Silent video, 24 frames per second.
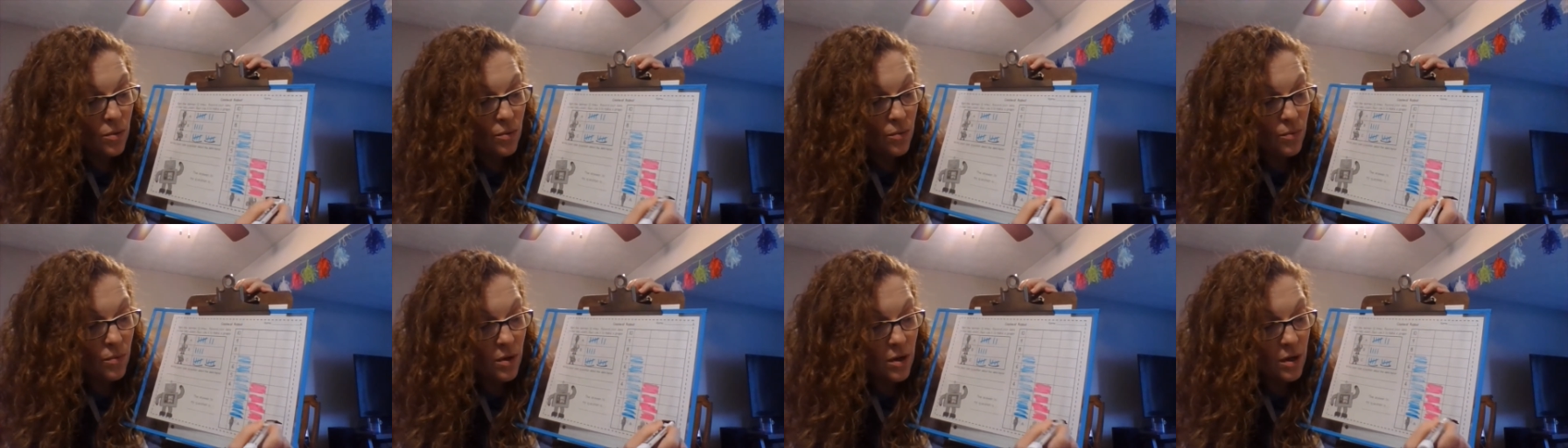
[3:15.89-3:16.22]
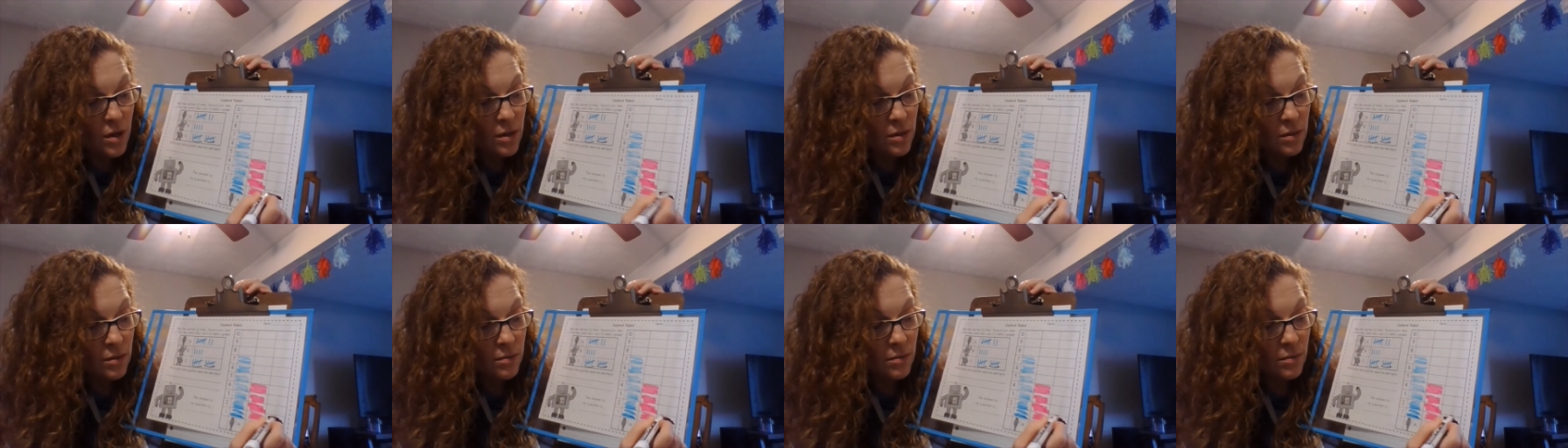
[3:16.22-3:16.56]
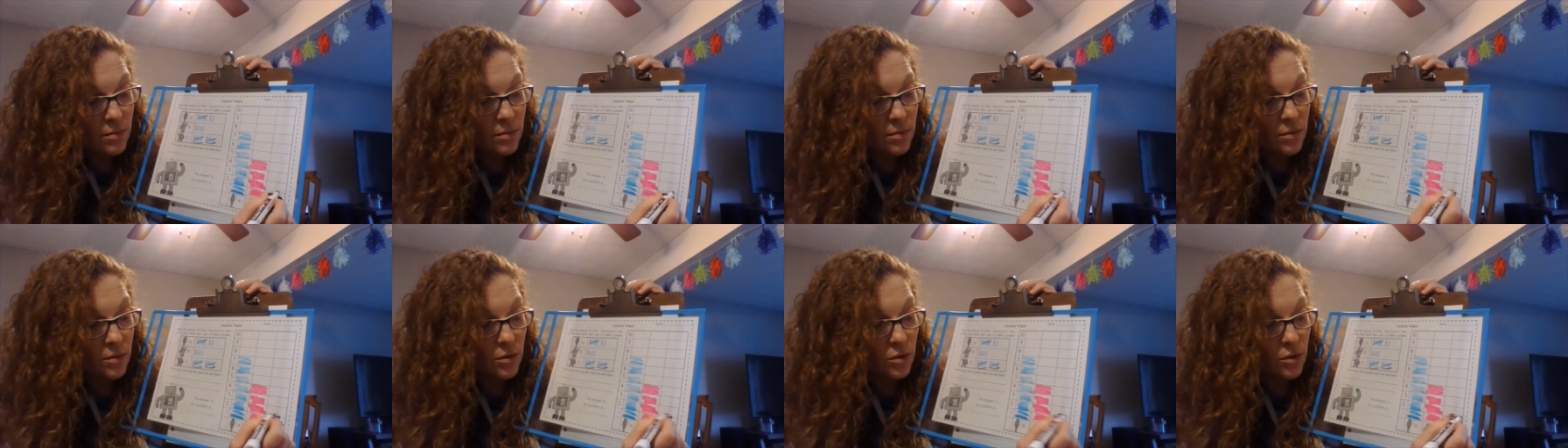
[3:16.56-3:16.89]
1,
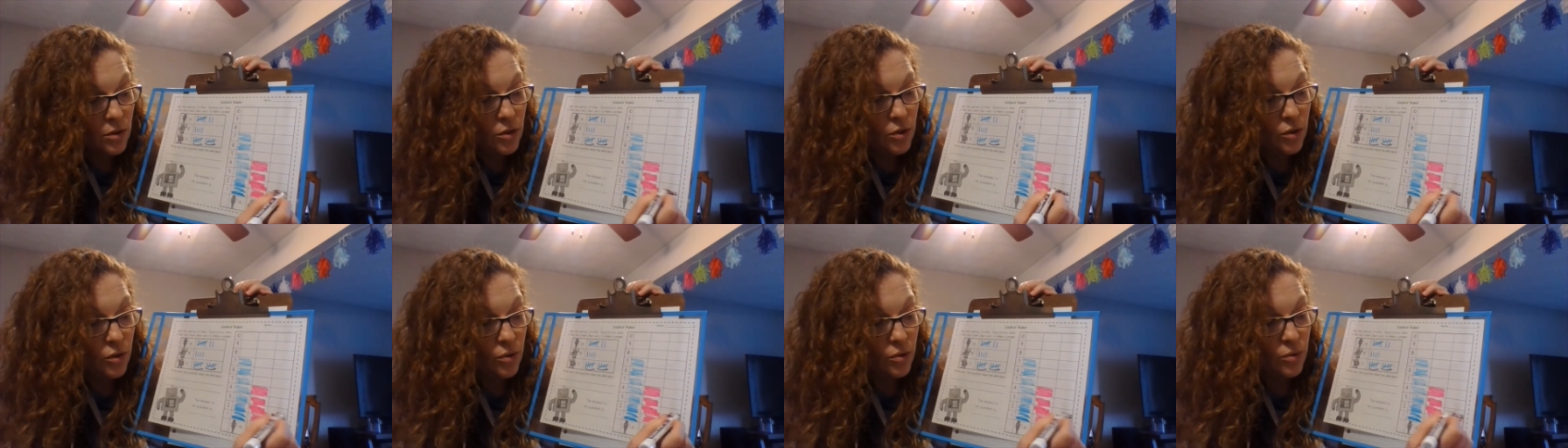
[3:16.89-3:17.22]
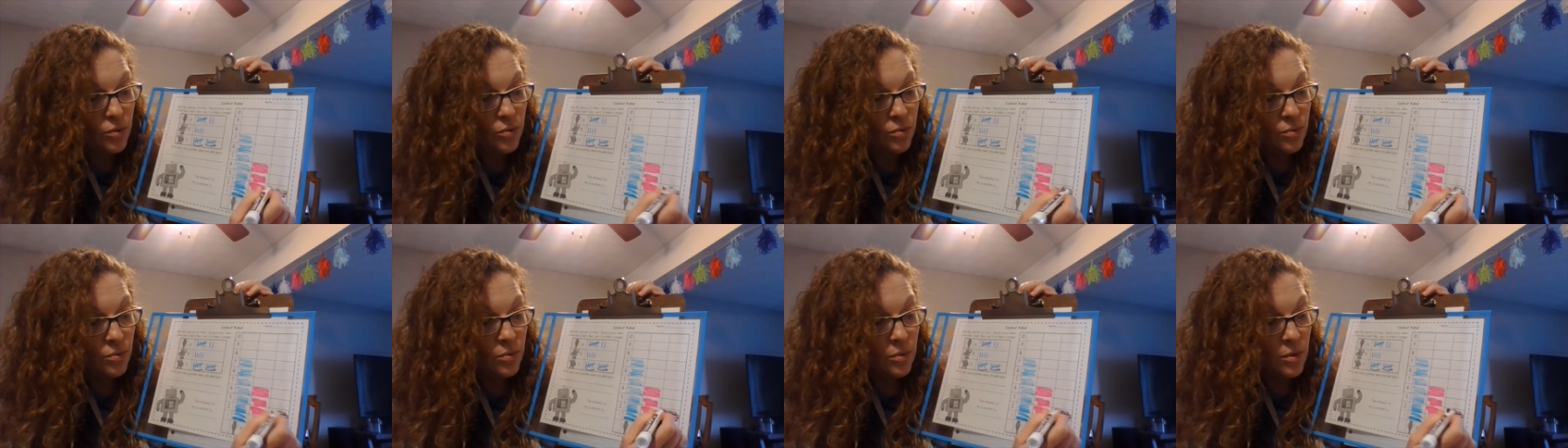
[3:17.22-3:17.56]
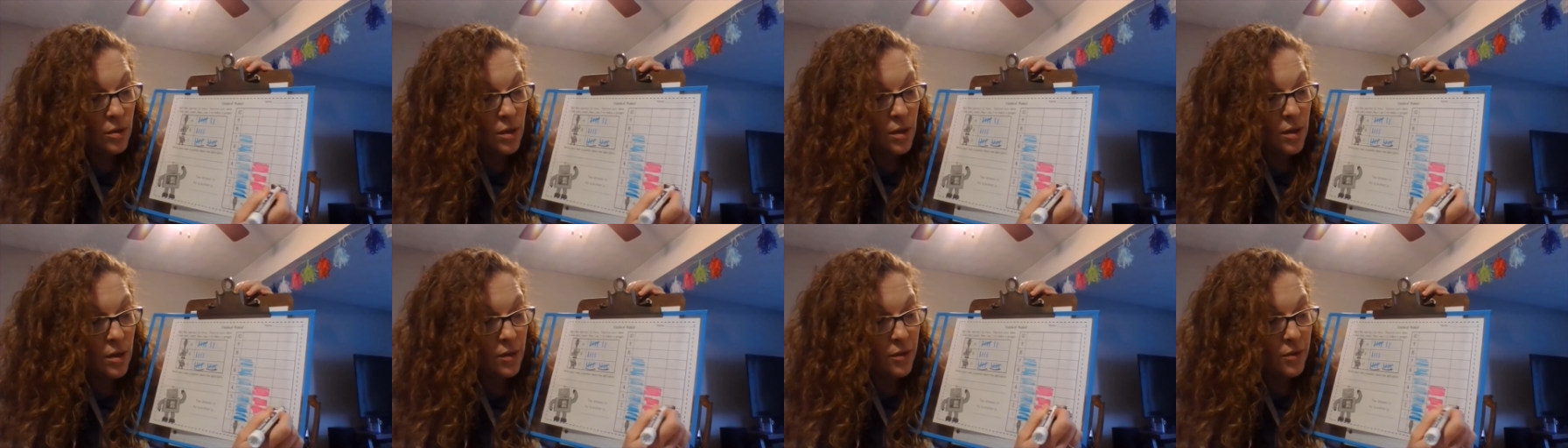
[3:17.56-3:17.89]
2,
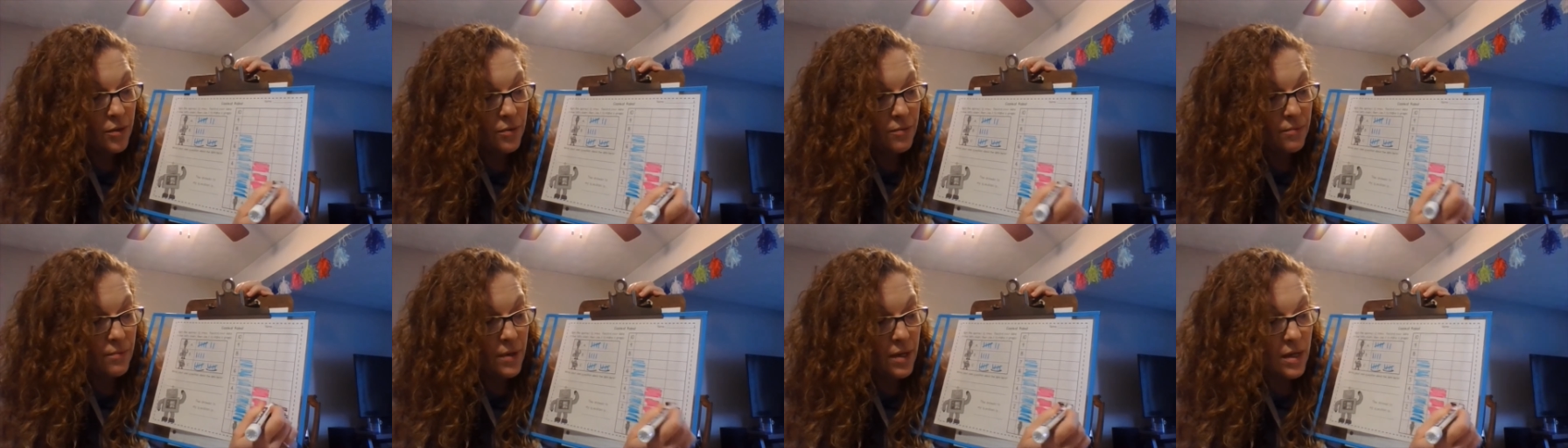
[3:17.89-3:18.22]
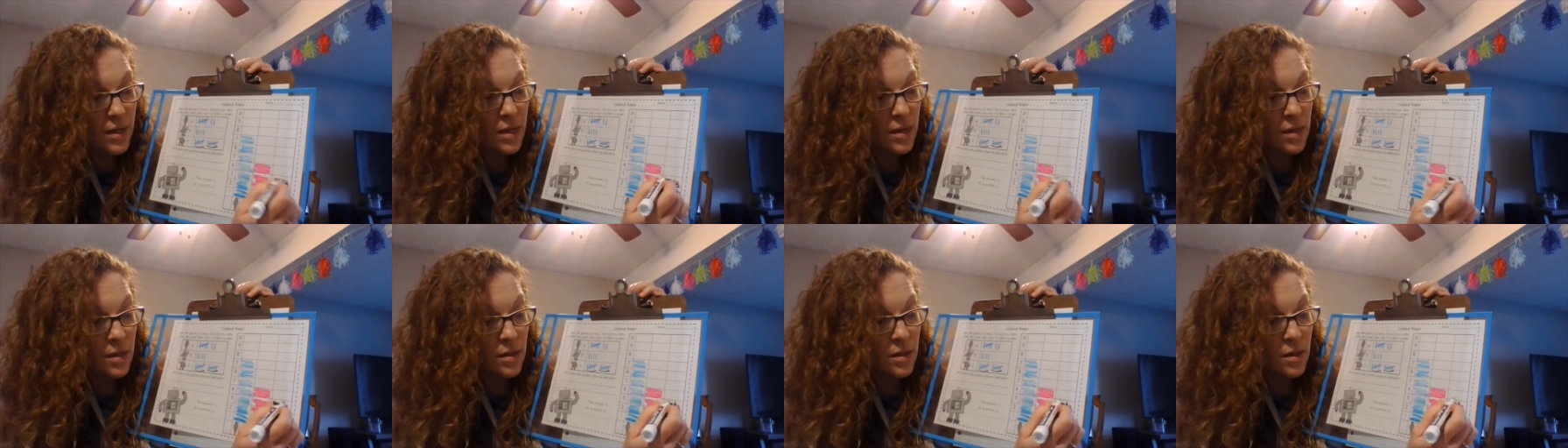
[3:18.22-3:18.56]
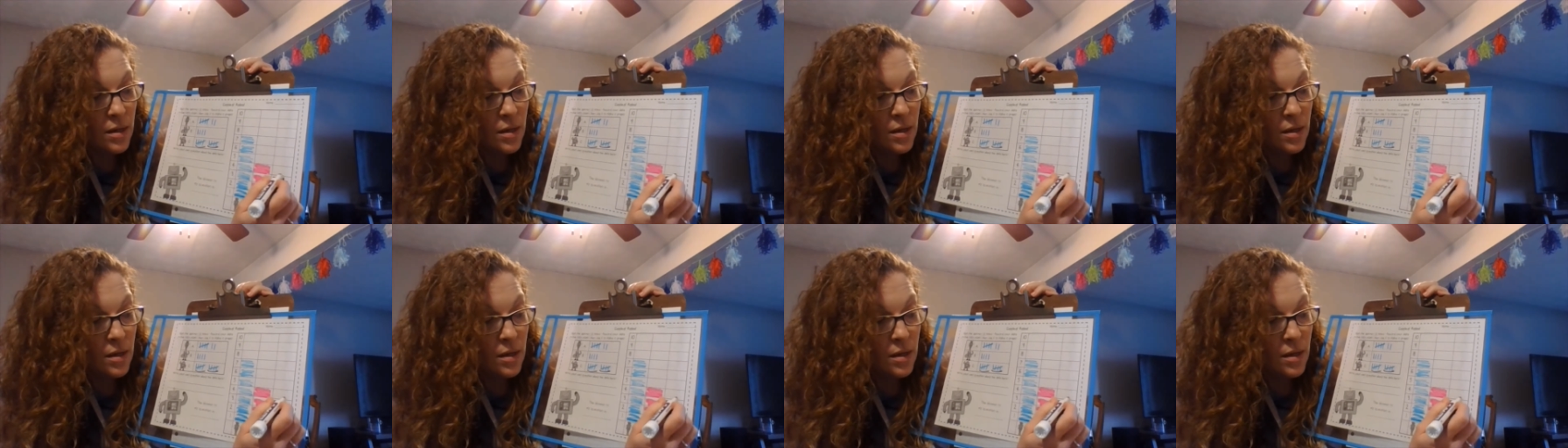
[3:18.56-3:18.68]
3,